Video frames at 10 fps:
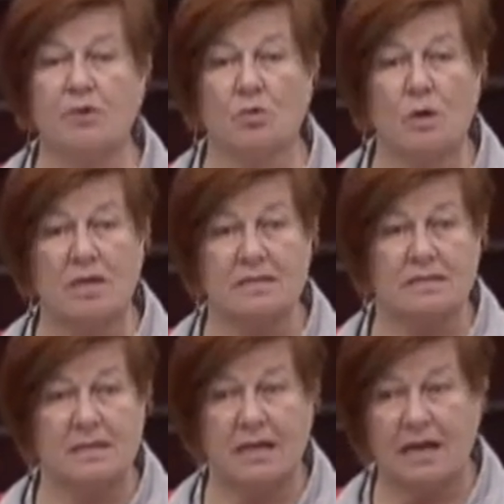There
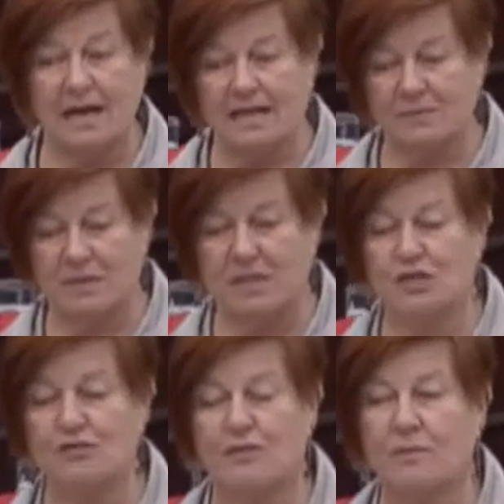was an
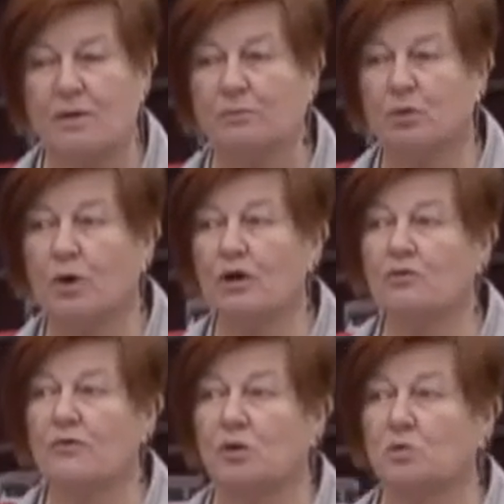expectation from the employer
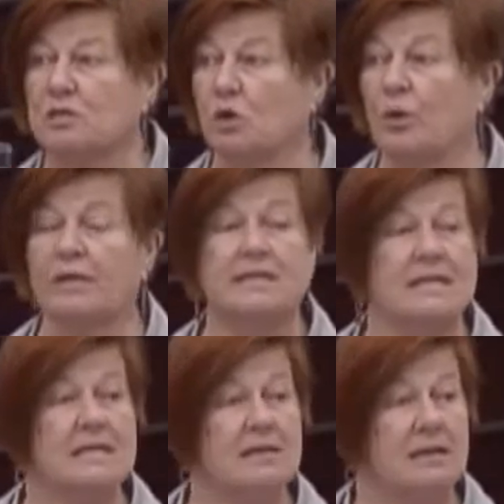that there was
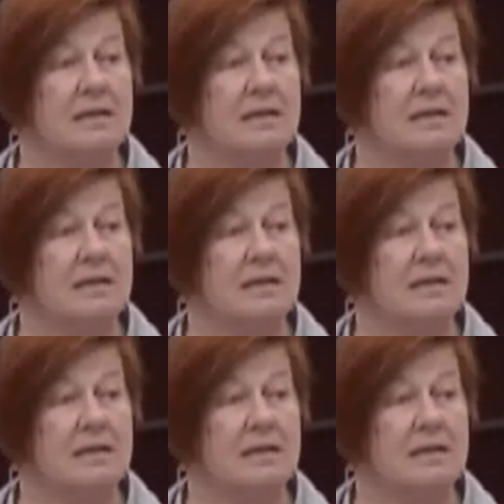loyalty,